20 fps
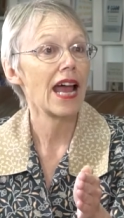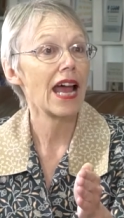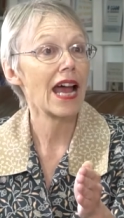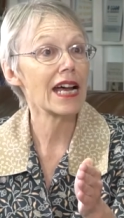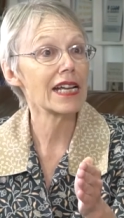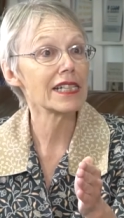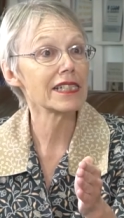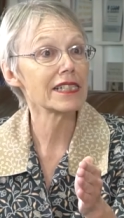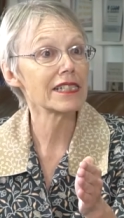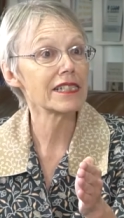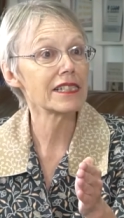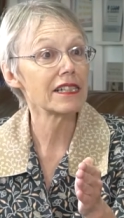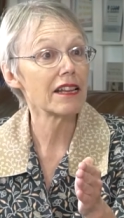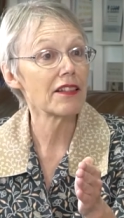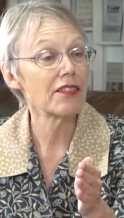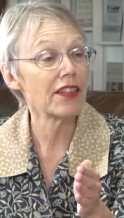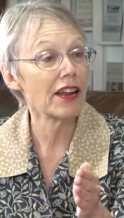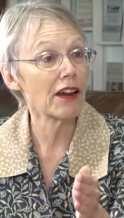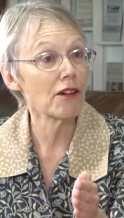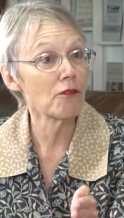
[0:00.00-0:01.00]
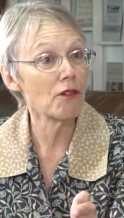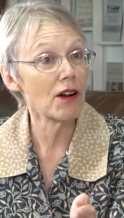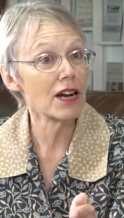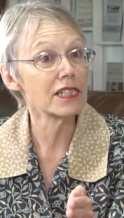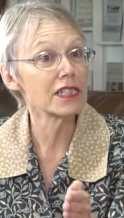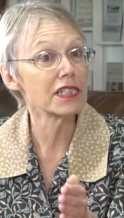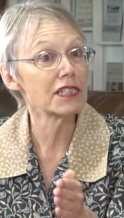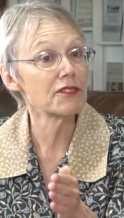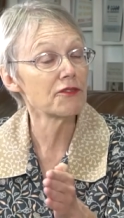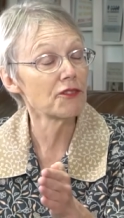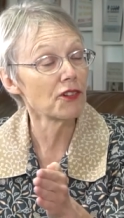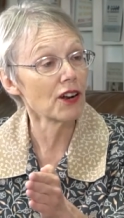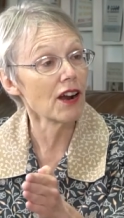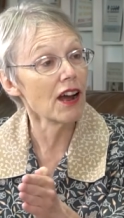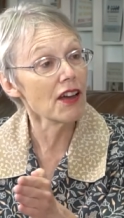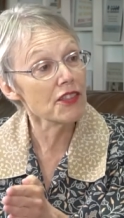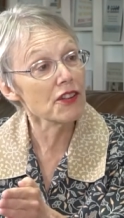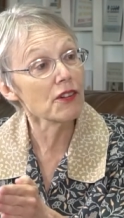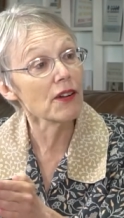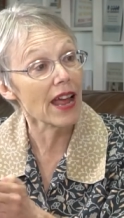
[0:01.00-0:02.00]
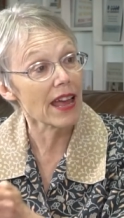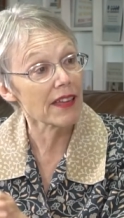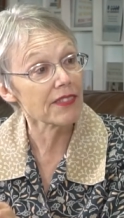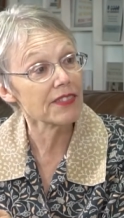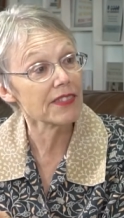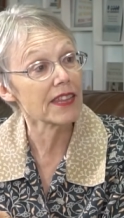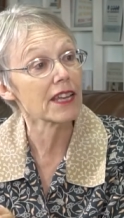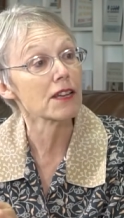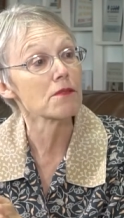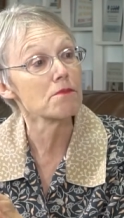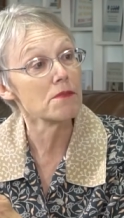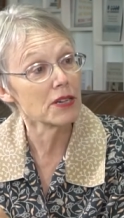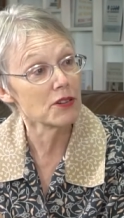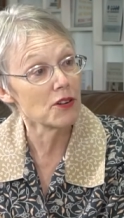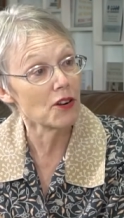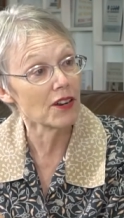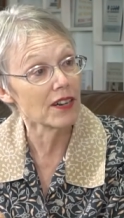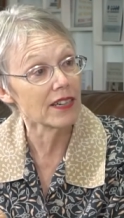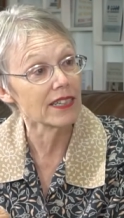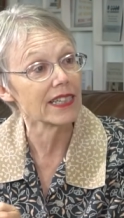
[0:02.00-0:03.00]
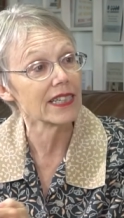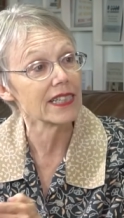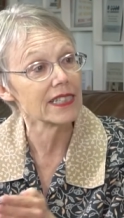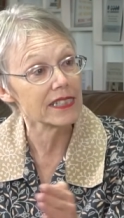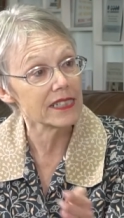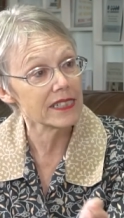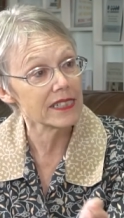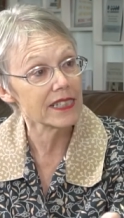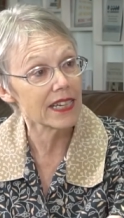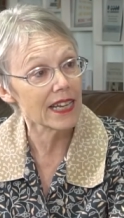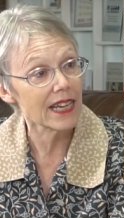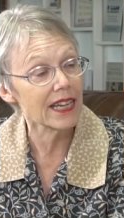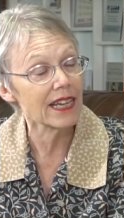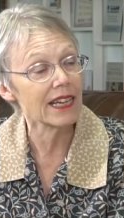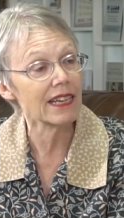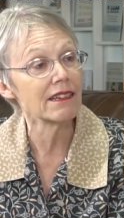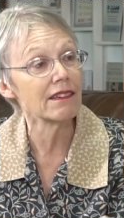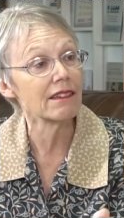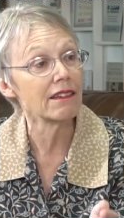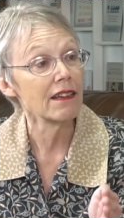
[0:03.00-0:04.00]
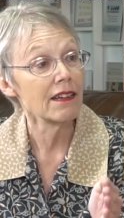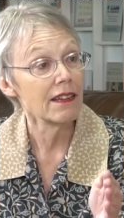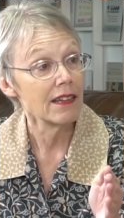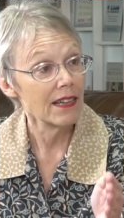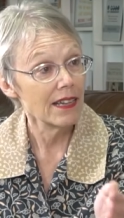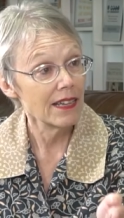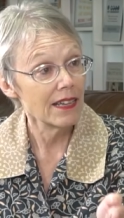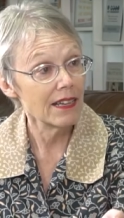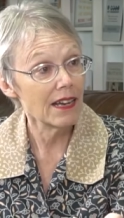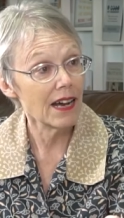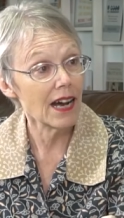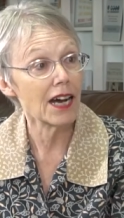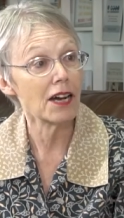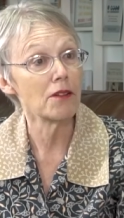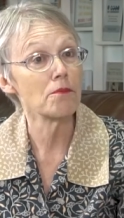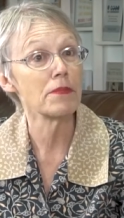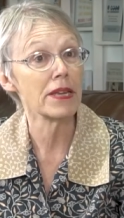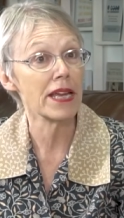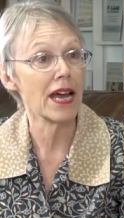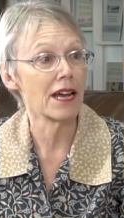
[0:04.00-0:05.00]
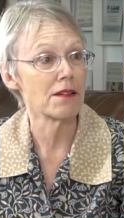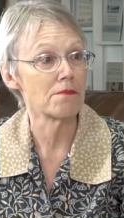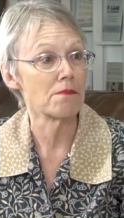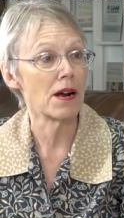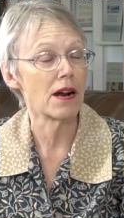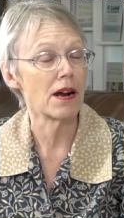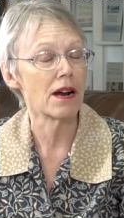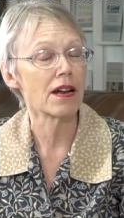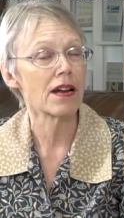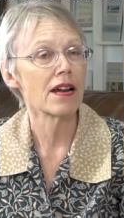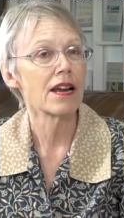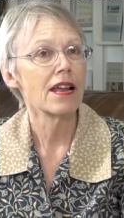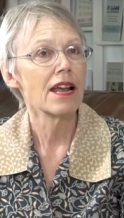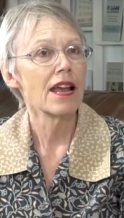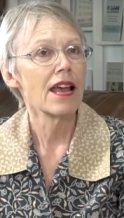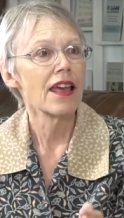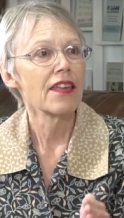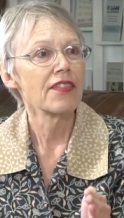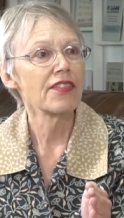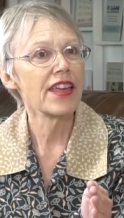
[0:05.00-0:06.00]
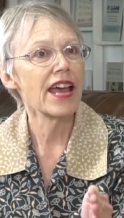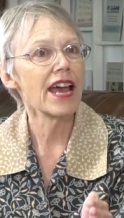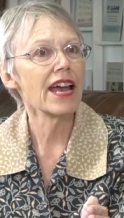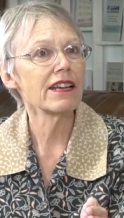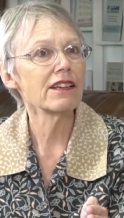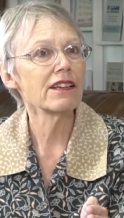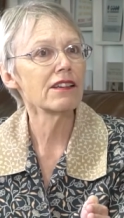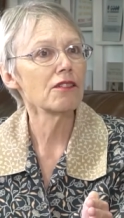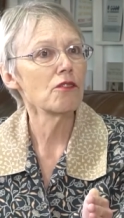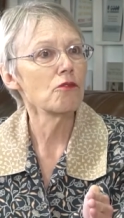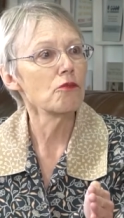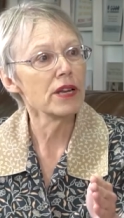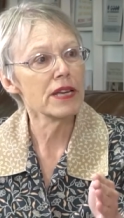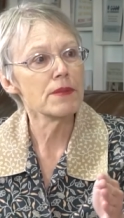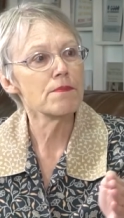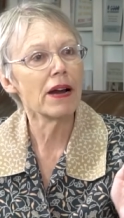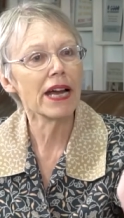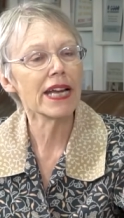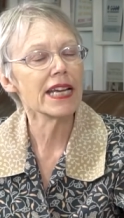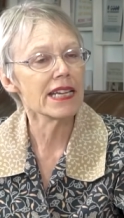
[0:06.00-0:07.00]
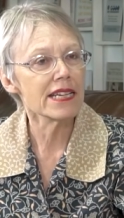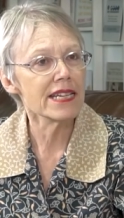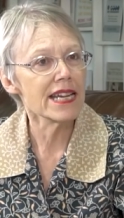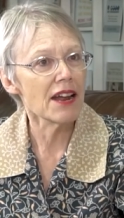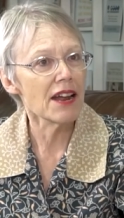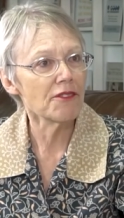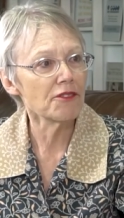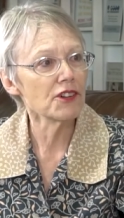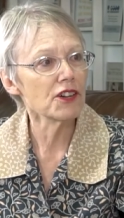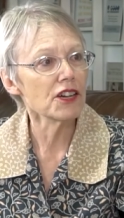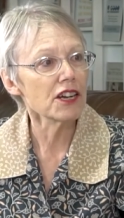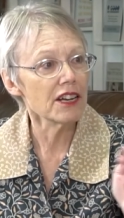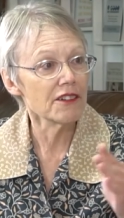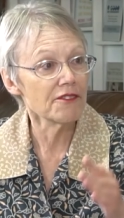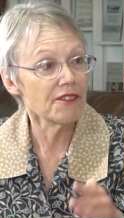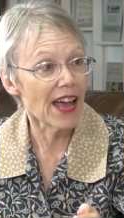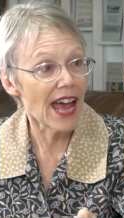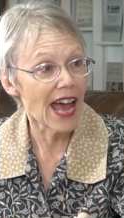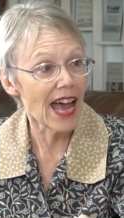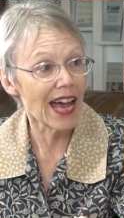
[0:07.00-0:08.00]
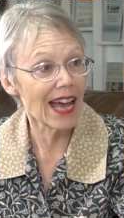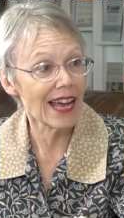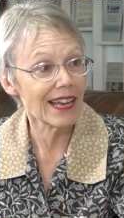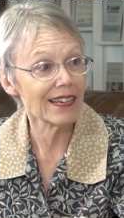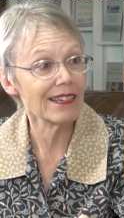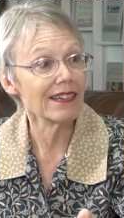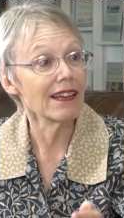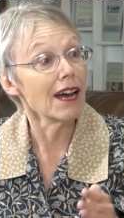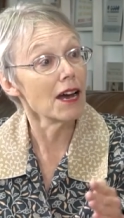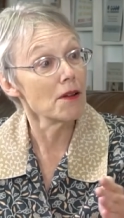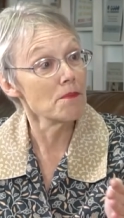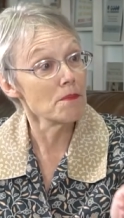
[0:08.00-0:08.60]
as there was for other ethnic minorities in Myanmar, then we might never have had a